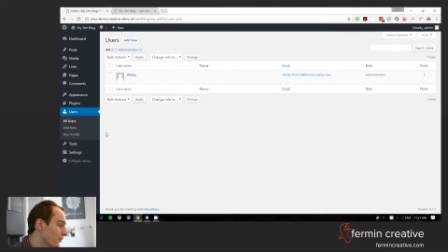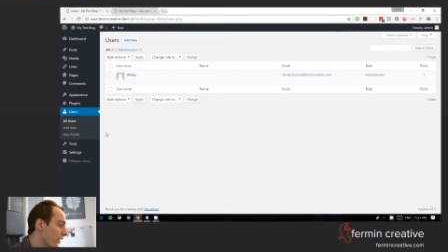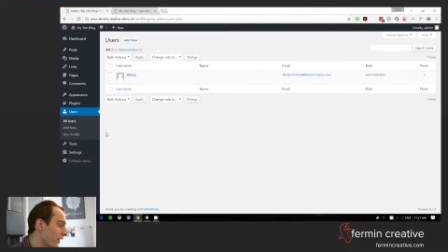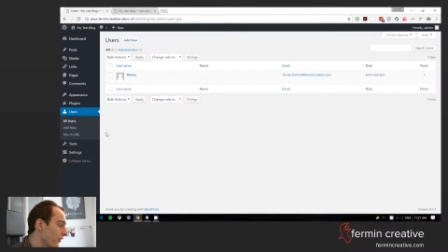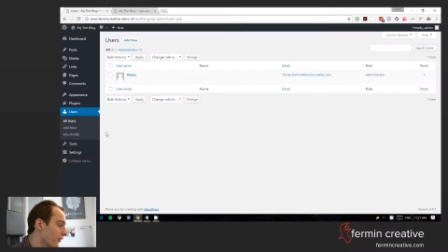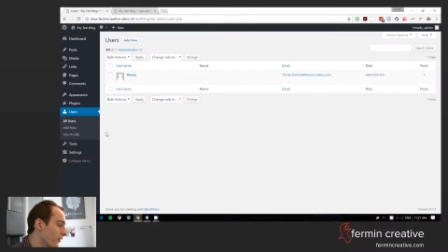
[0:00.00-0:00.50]

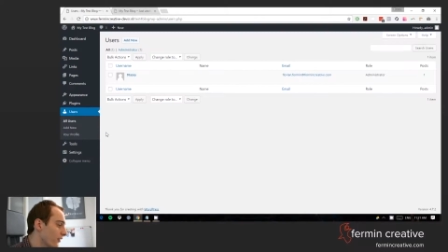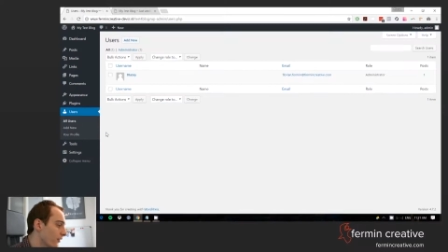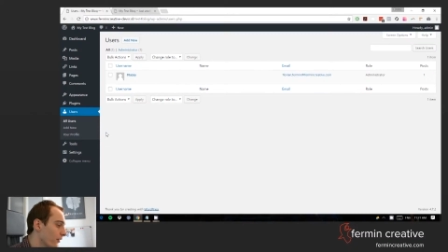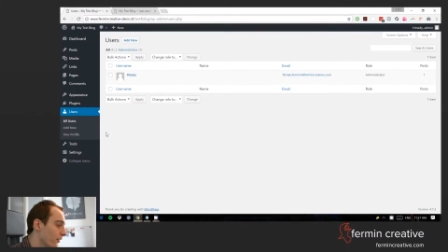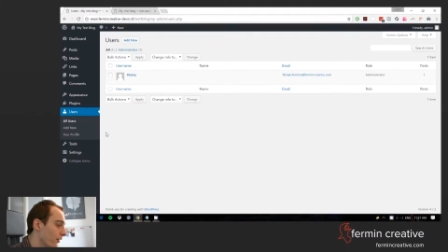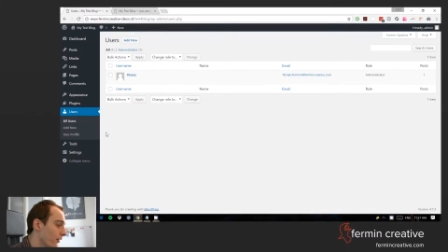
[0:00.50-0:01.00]
task,
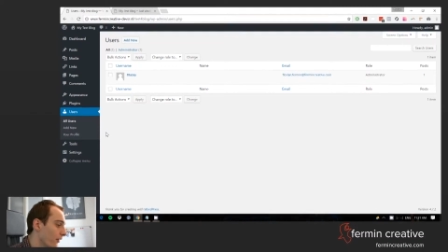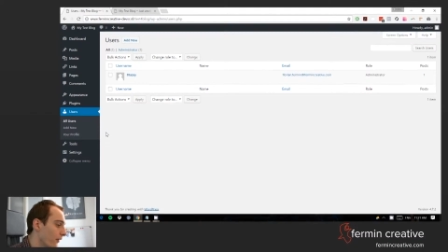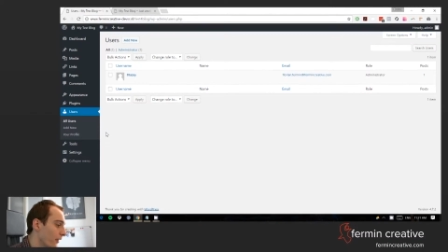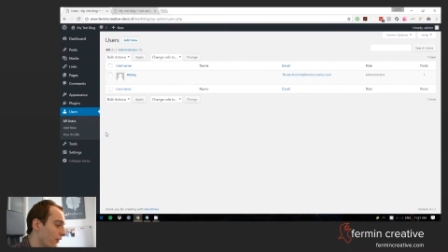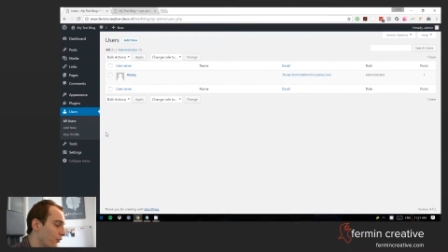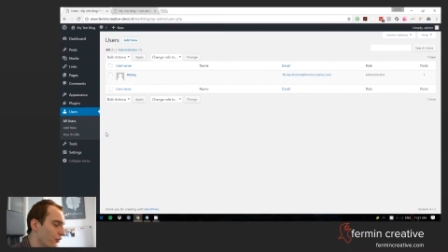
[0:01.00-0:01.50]

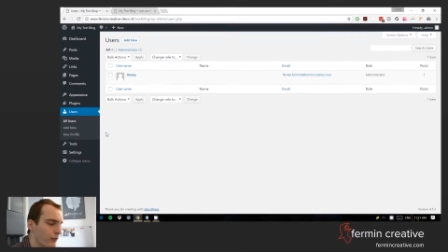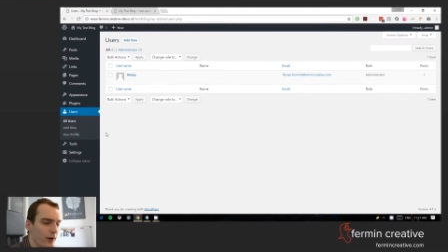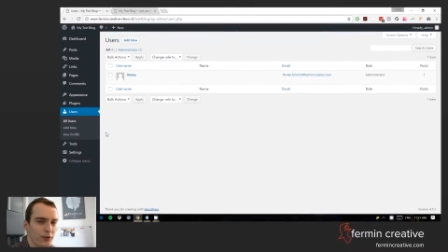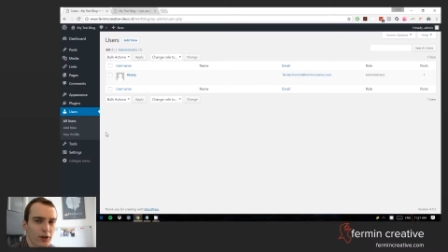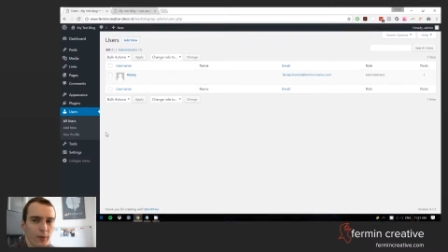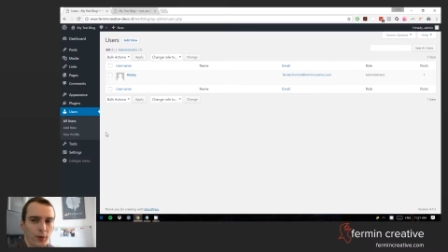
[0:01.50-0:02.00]
and it's just
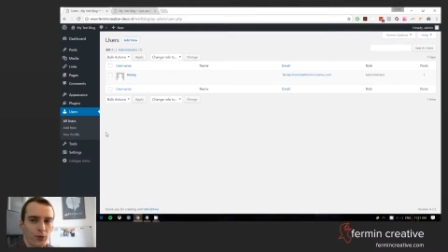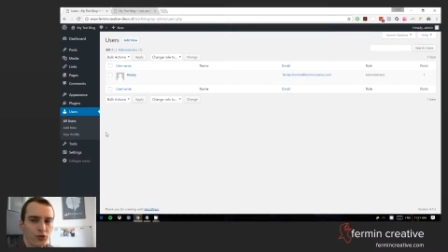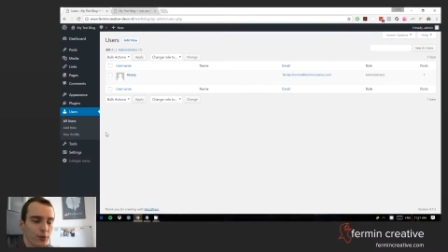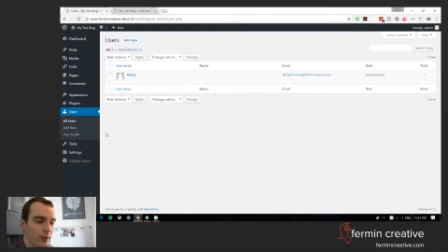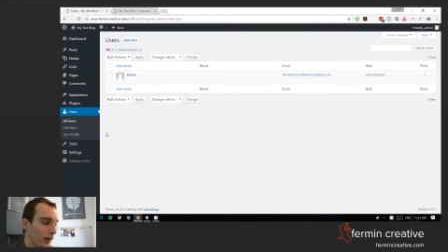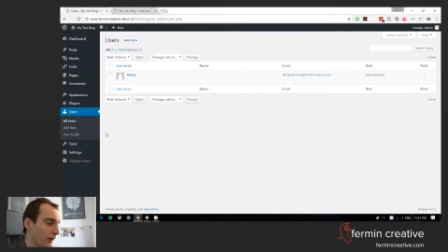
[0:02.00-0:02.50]
very time
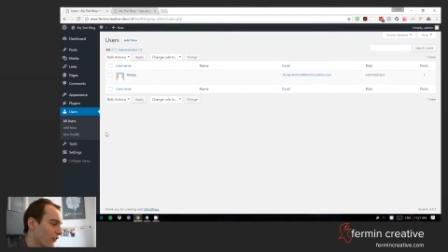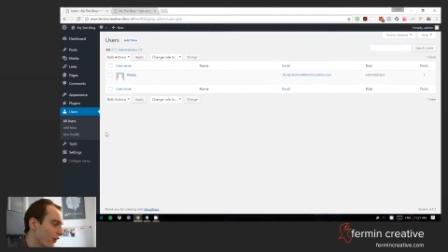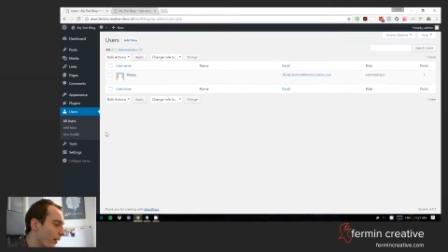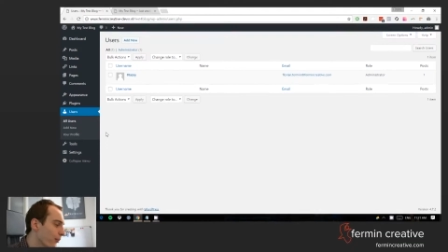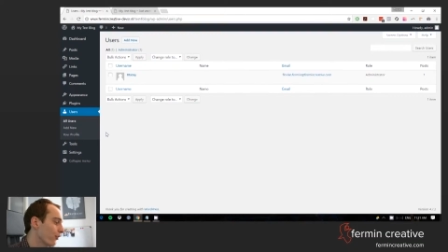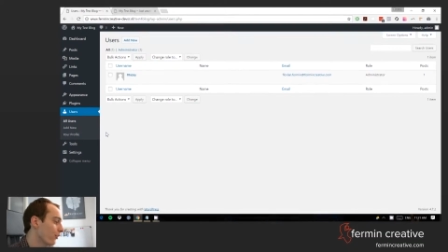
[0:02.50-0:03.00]
consuming, and
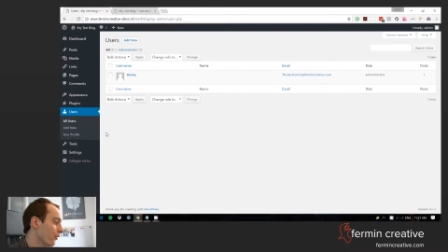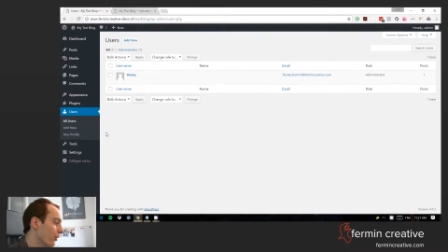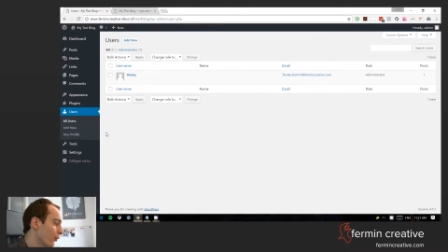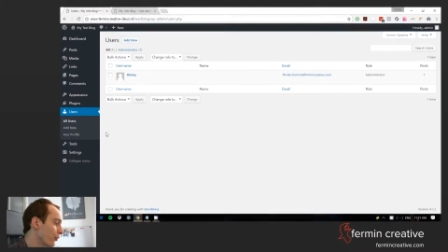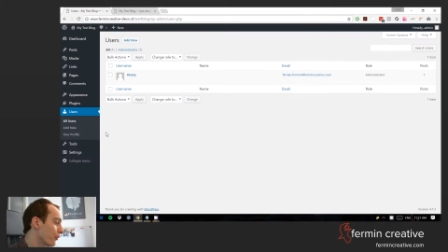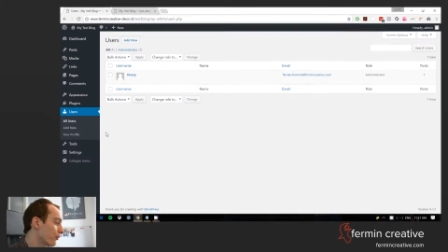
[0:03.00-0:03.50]
there's absolutely
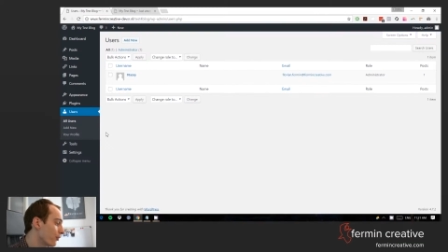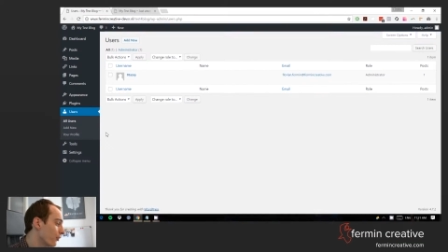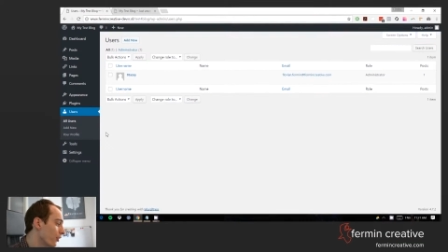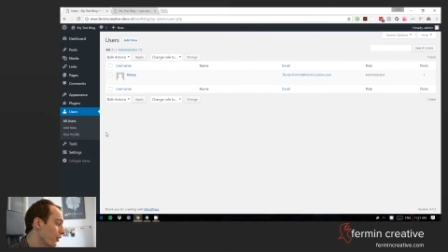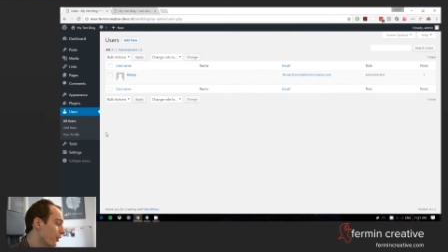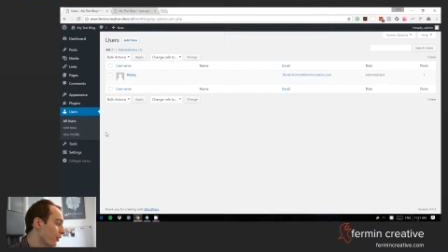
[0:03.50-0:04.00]
no
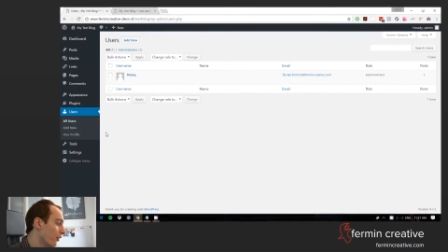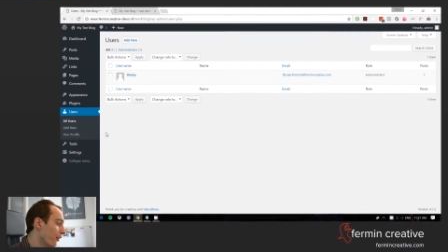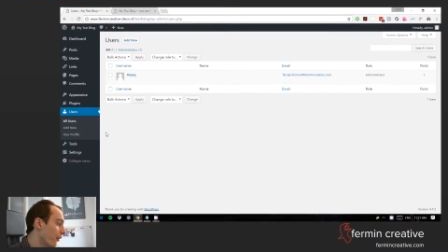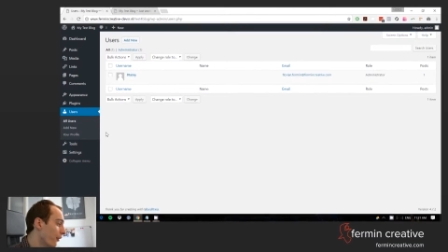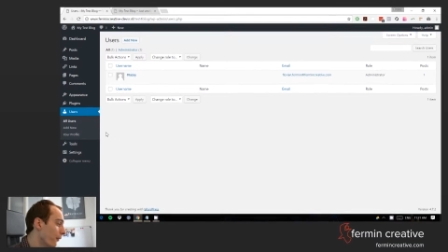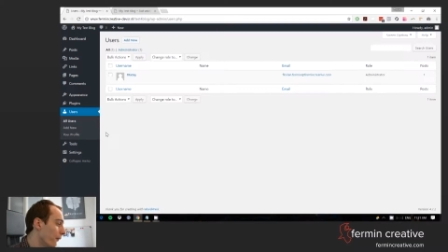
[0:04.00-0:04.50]
reason
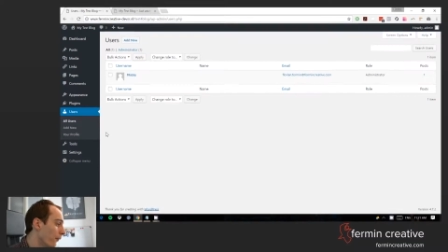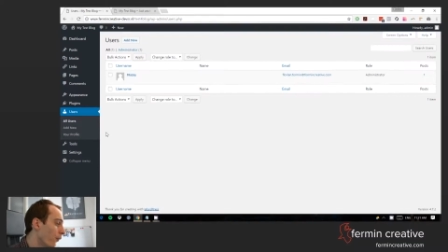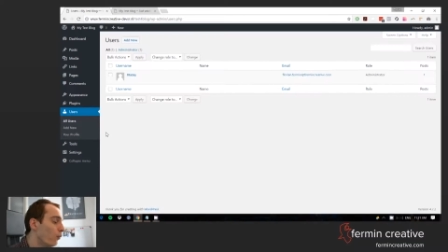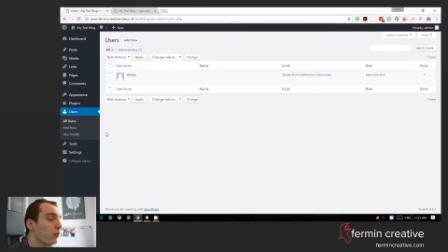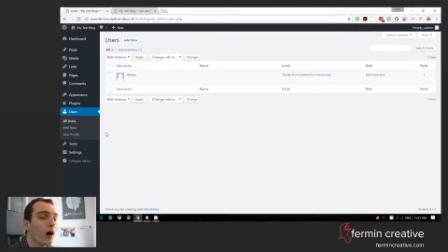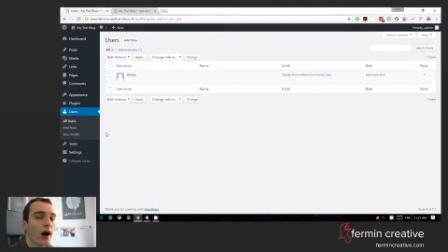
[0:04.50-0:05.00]

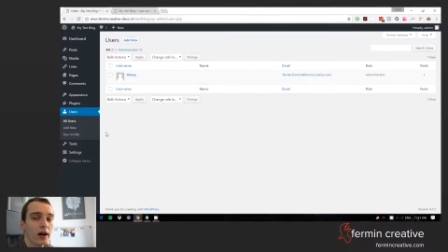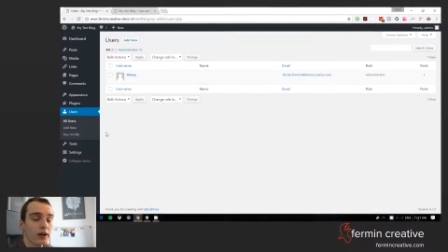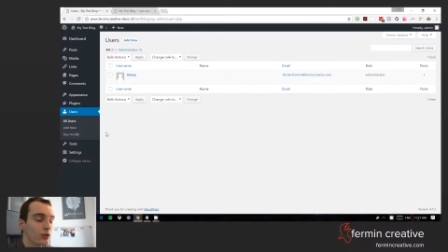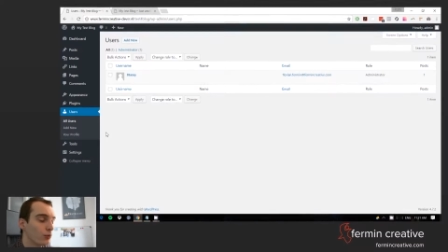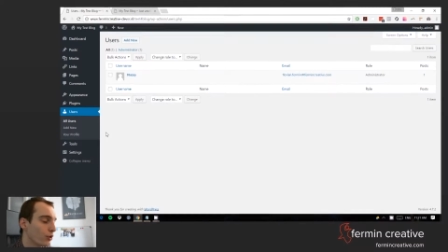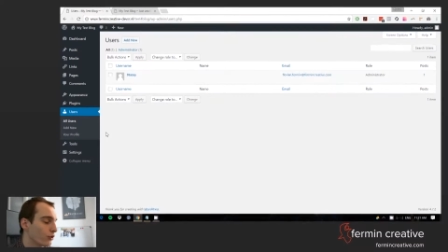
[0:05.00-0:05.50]
why
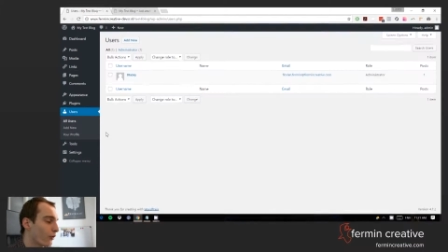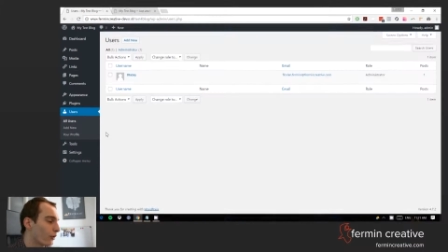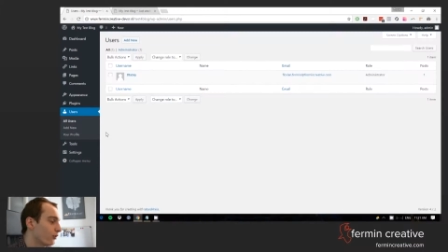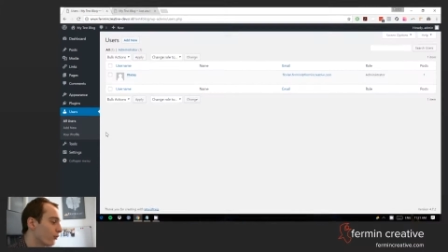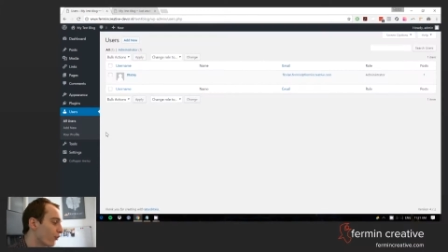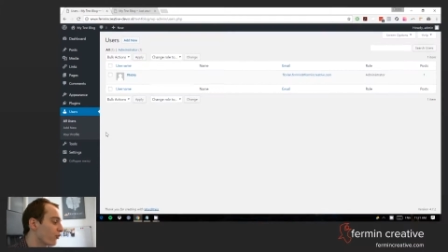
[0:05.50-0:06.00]
you would
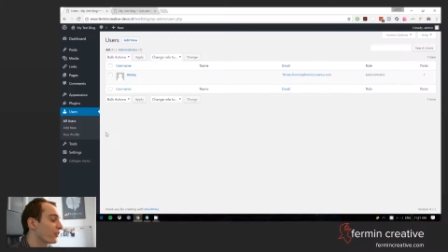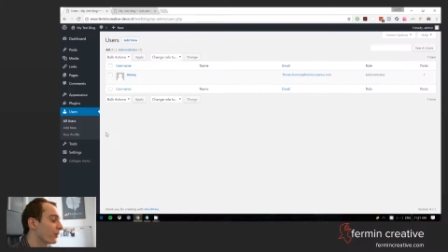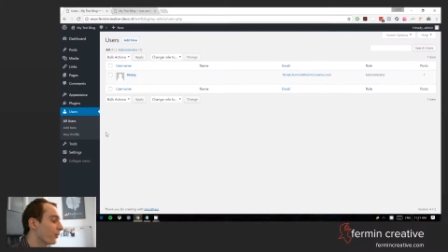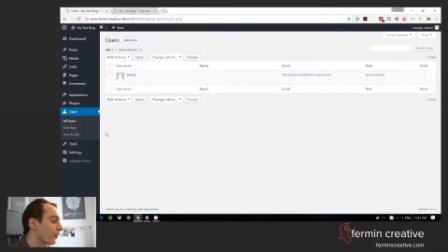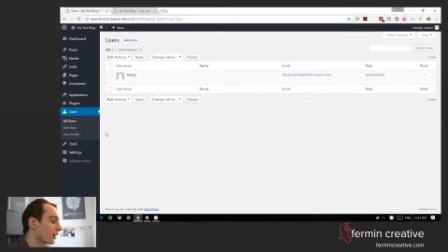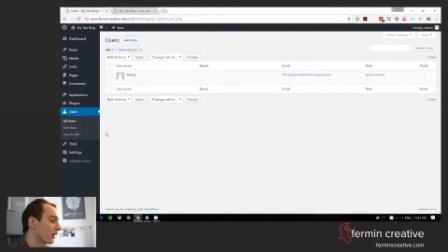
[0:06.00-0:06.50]
only use a
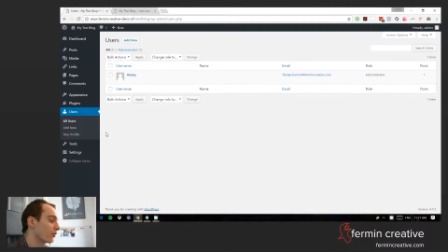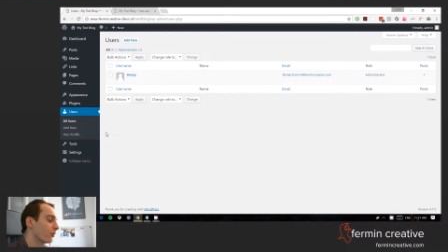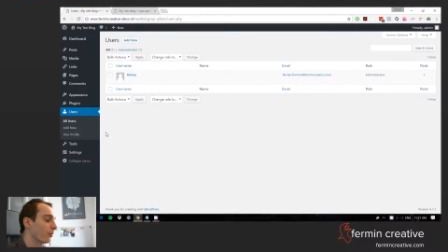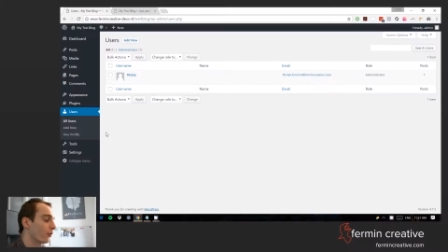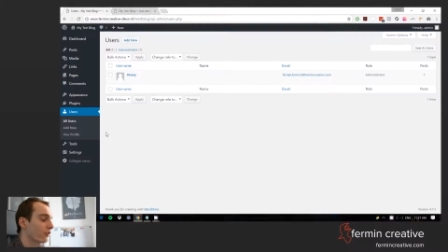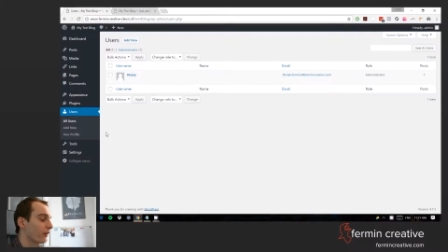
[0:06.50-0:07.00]
single account
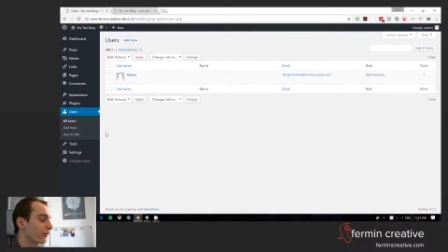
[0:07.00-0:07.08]
to post